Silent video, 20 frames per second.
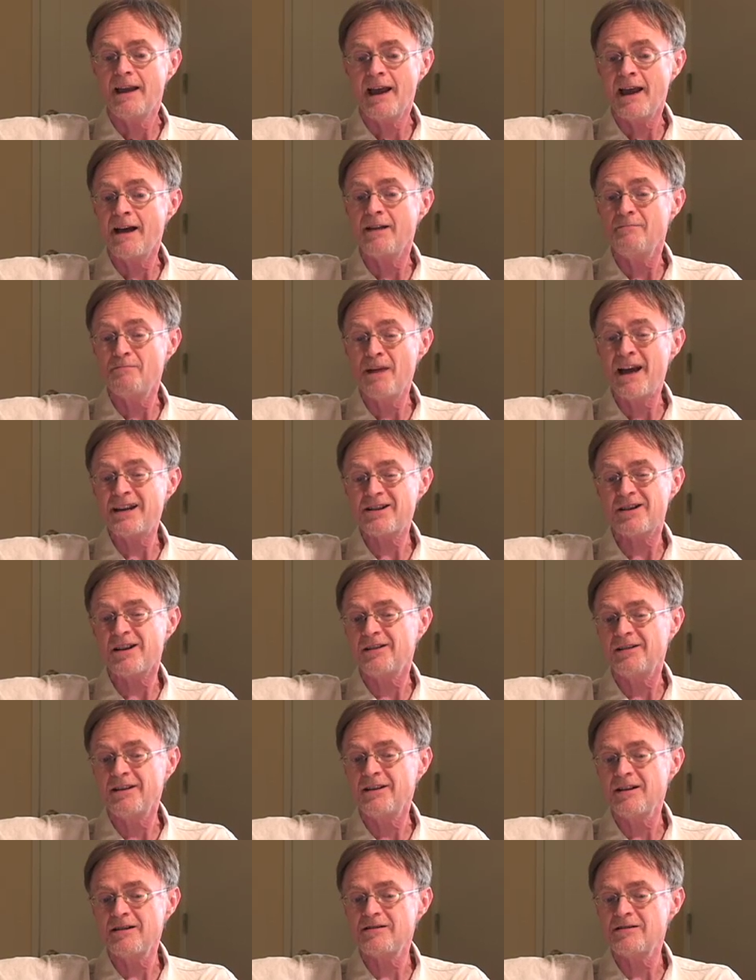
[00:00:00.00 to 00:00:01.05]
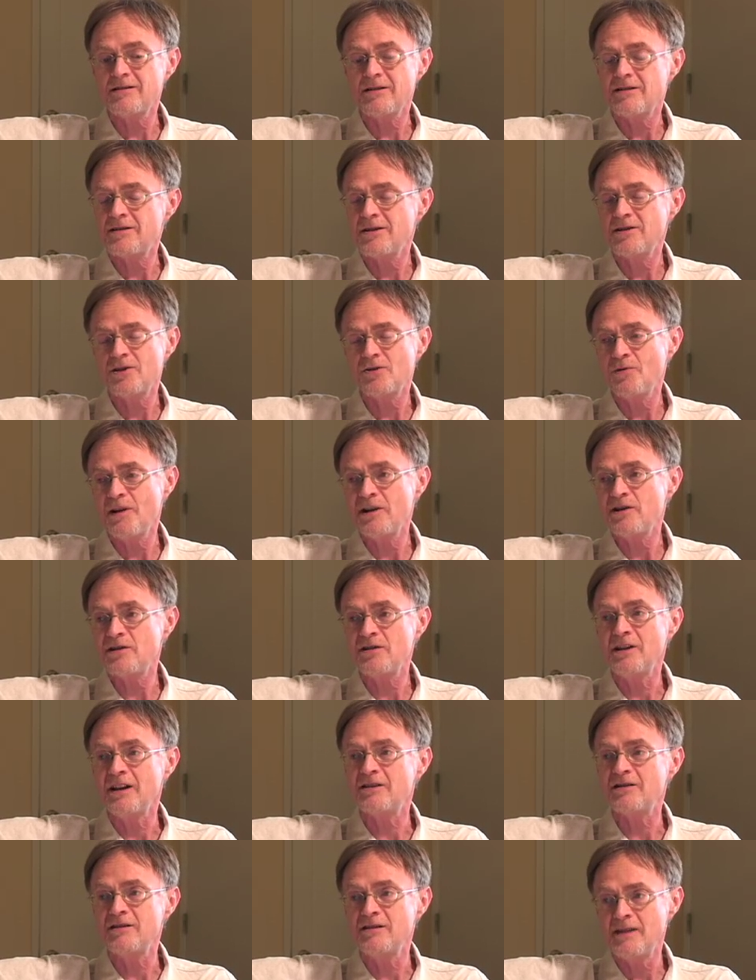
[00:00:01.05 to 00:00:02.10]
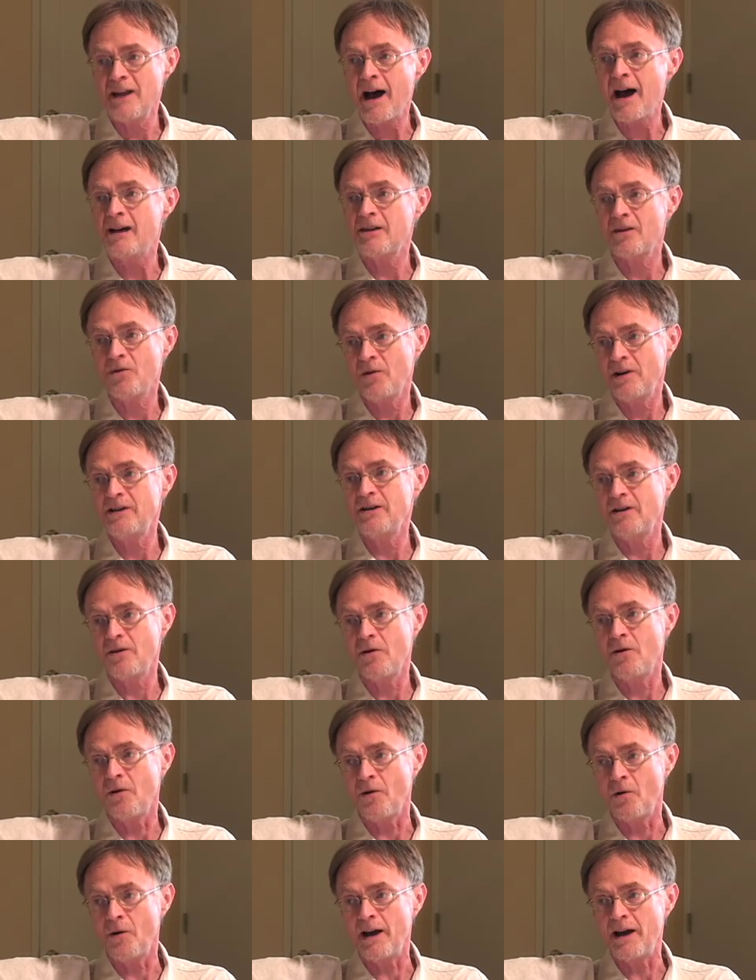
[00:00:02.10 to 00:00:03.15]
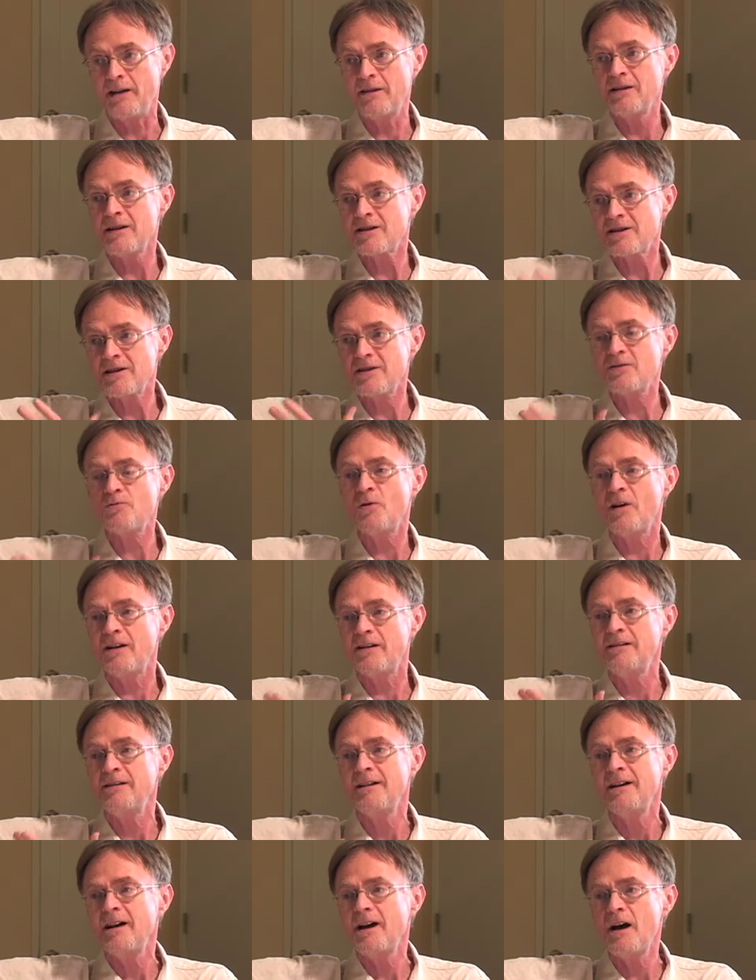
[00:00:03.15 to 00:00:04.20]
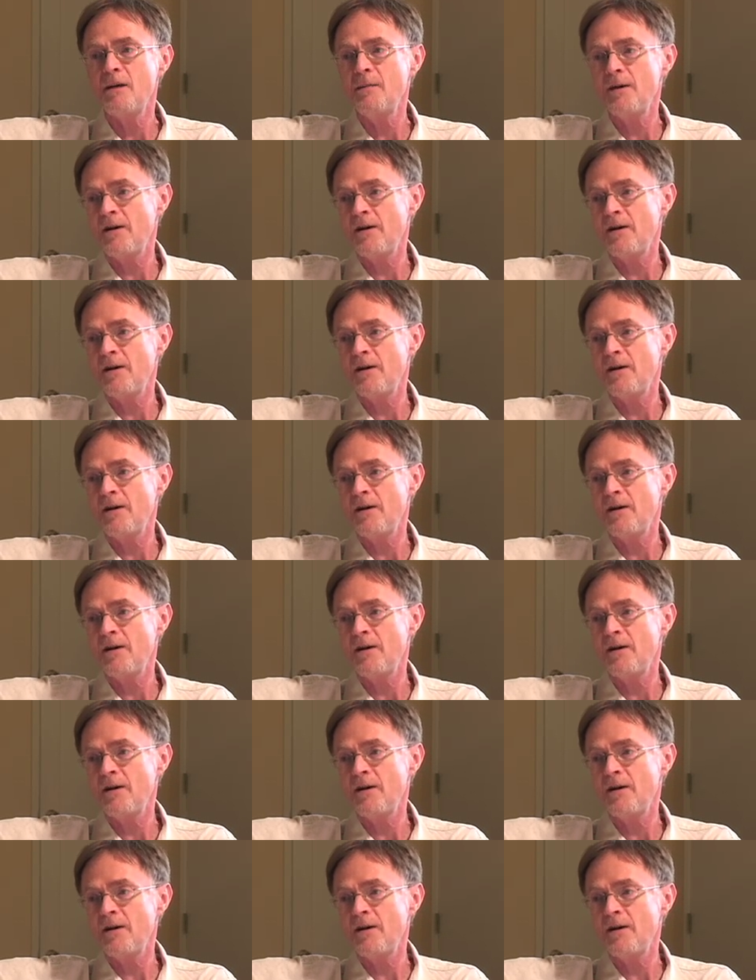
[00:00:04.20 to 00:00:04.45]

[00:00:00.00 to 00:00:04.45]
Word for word: And basically, this is a situation that's not going to go away. This is what mm-hmm.